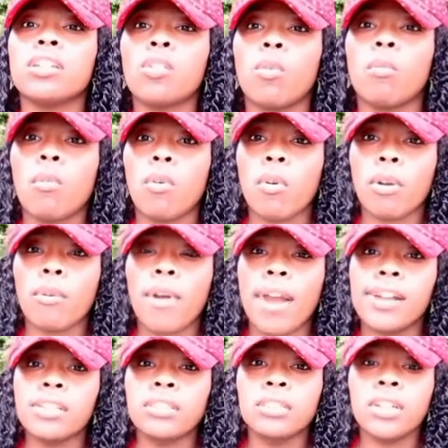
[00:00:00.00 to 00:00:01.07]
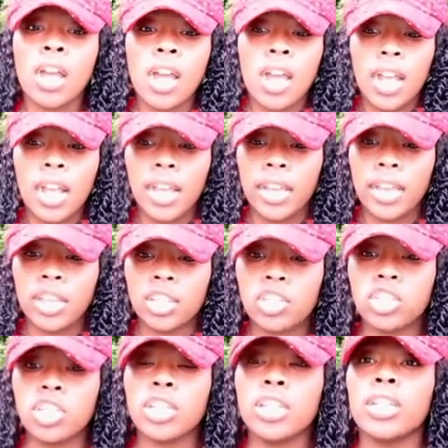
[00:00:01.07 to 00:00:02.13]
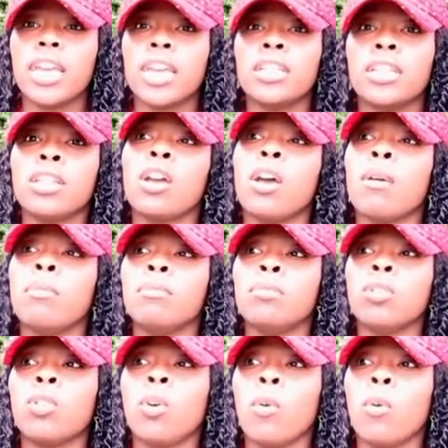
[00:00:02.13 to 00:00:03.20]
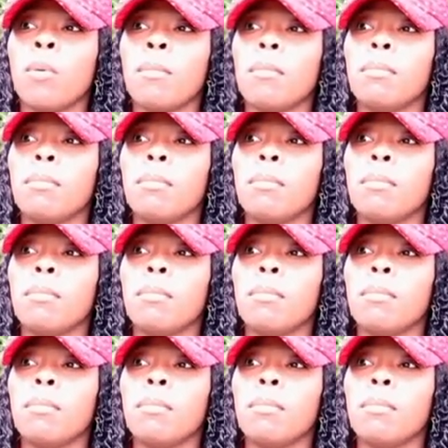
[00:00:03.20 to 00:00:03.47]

it no more, right? And she ended up, you know,